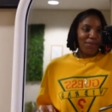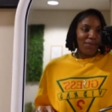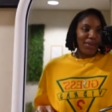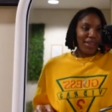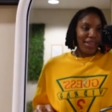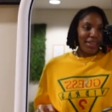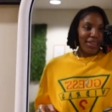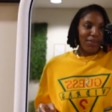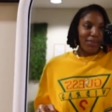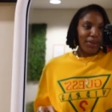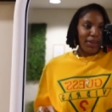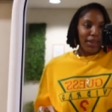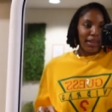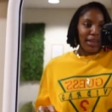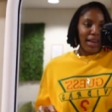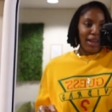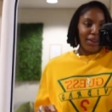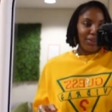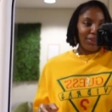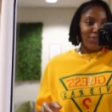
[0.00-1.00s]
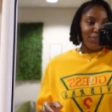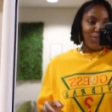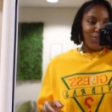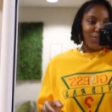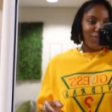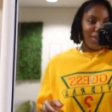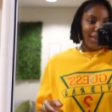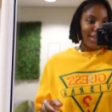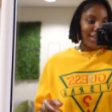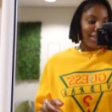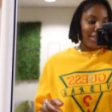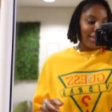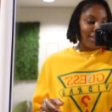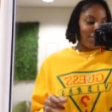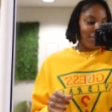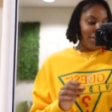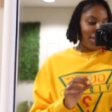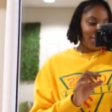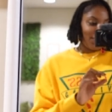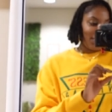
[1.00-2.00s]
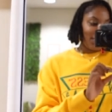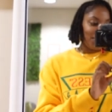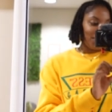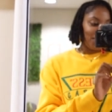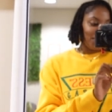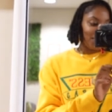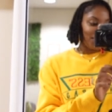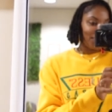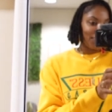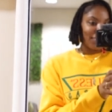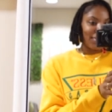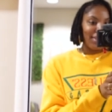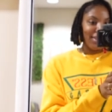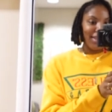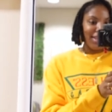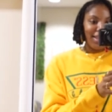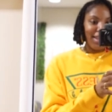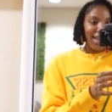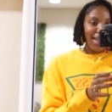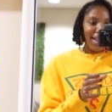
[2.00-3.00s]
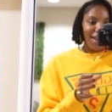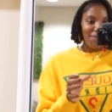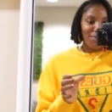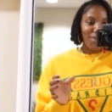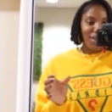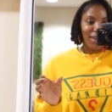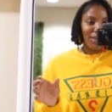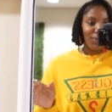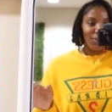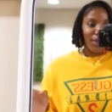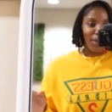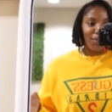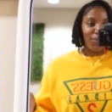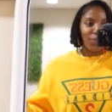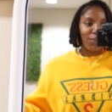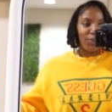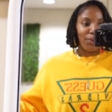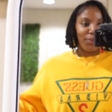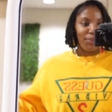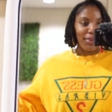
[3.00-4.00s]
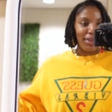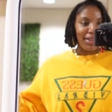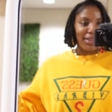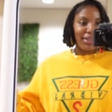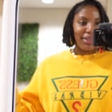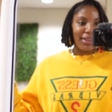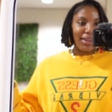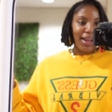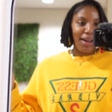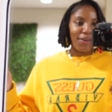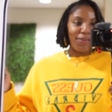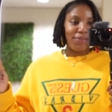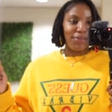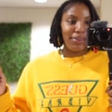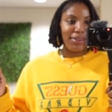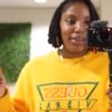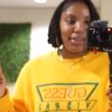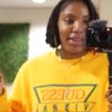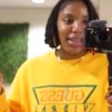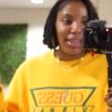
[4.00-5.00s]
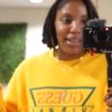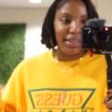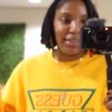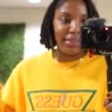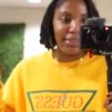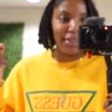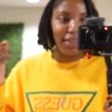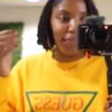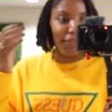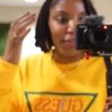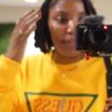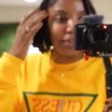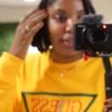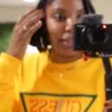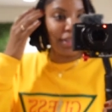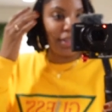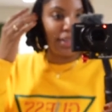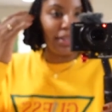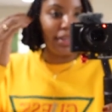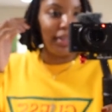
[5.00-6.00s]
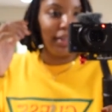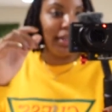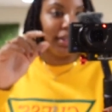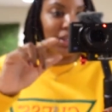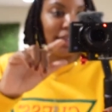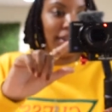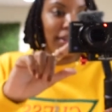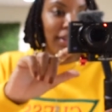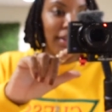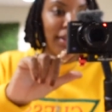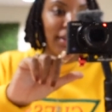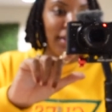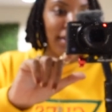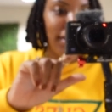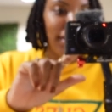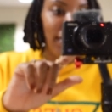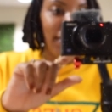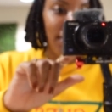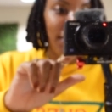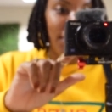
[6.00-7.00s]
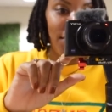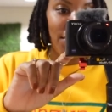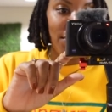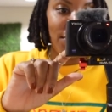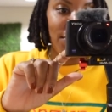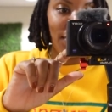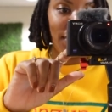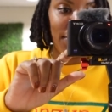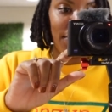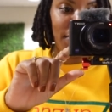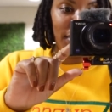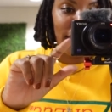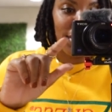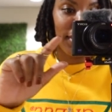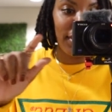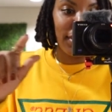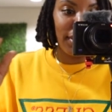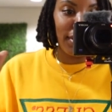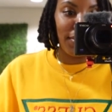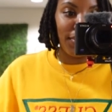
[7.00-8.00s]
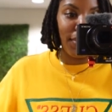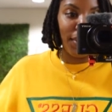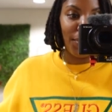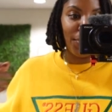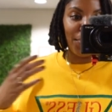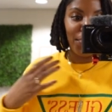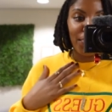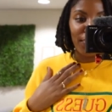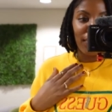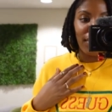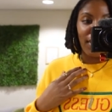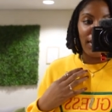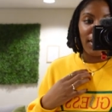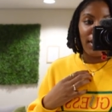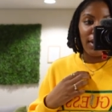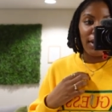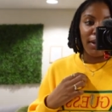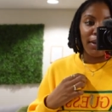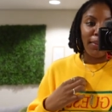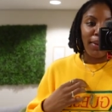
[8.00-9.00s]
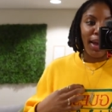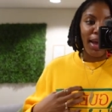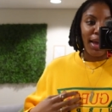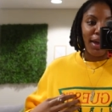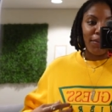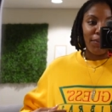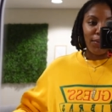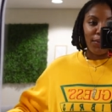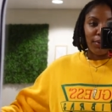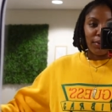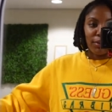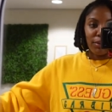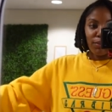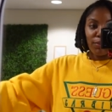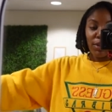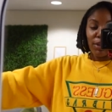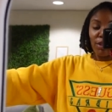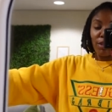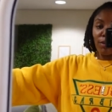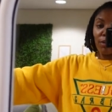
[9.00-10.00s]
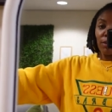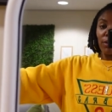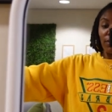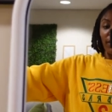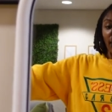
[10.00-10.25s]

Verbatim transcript: But anyway, and I don't even know if I can. Okay, wait. I'm trying. Okay, well, the beginning of the outfit of the day is definitely. Oh, I'm blurred. There we go. I have on a sweatshirt. So